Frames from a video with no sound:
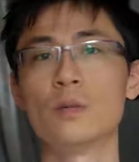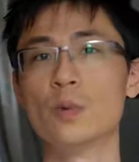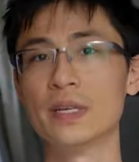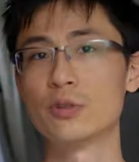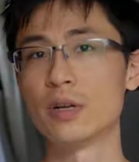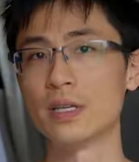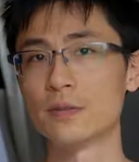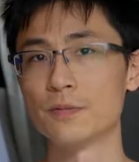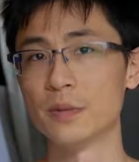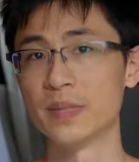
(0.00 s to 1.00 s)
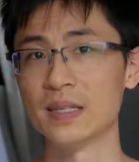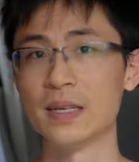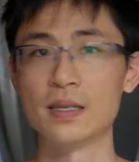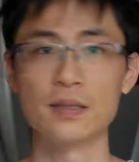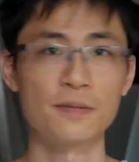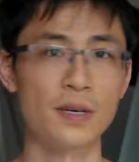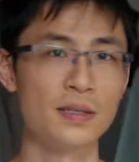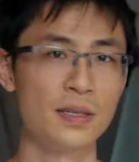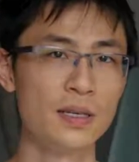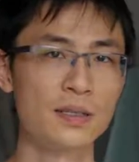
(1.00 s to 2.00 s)
we transform the negative
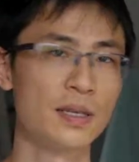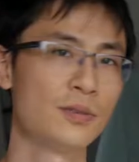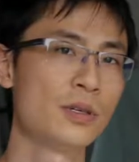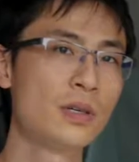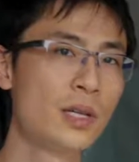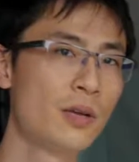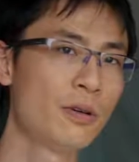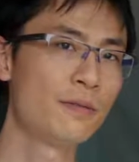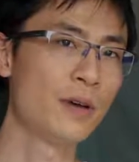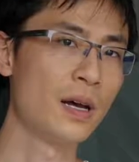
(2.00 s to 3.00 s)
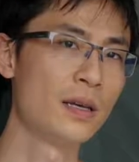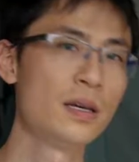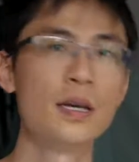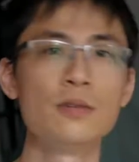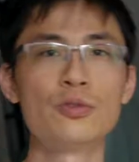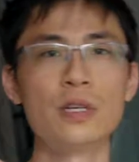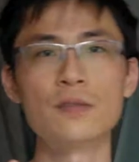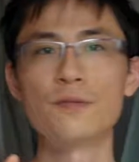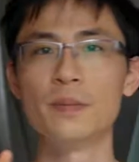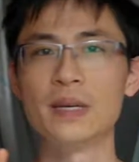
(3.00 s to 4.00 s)
ideas, and to clarify,
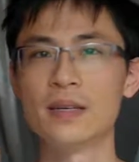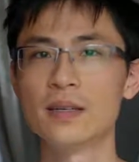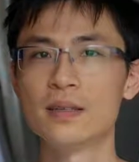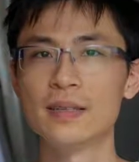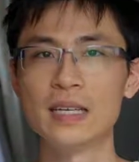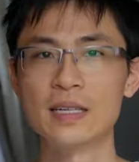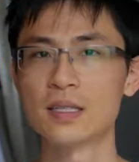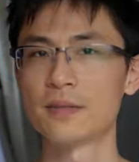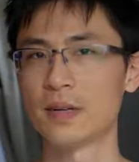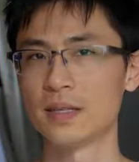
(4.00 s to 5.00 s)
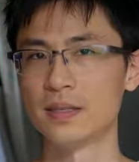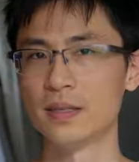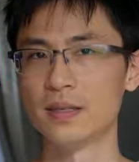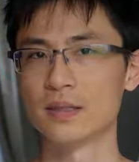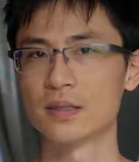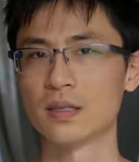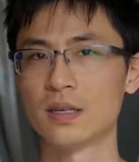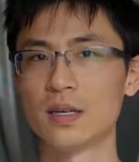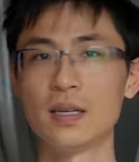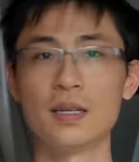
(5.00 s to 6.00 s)
transforming negative ideas
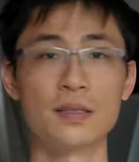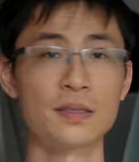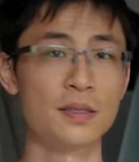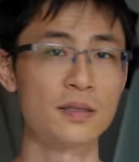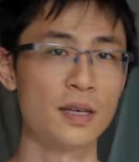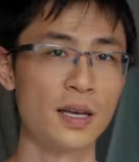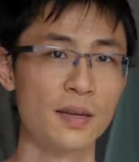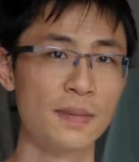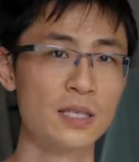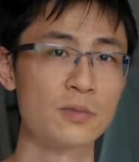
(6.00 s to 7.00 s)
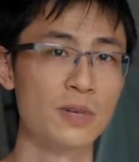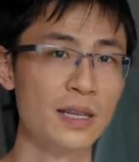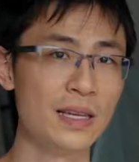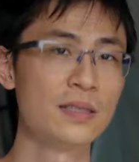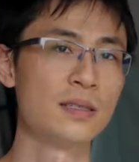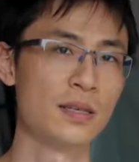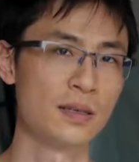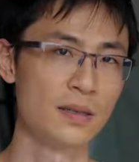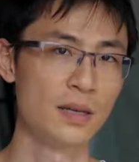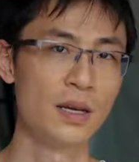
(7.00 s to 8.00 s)
is the same as
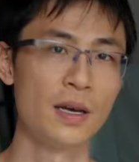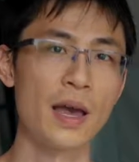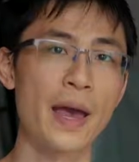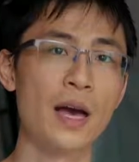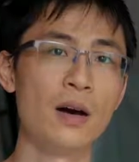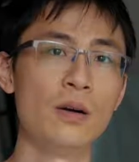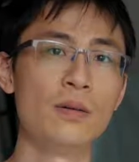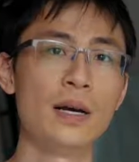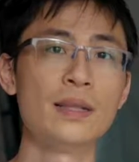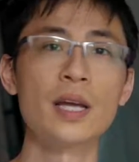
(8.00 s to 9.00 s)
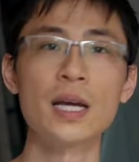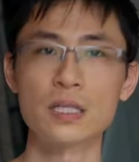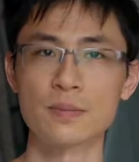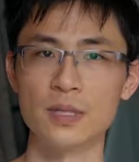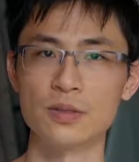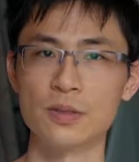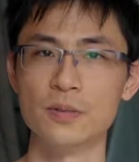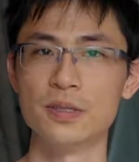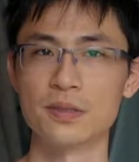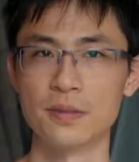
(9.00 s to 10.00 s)
releasing our attachment
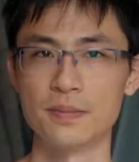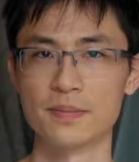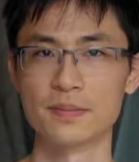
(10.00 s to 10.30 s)
towards them.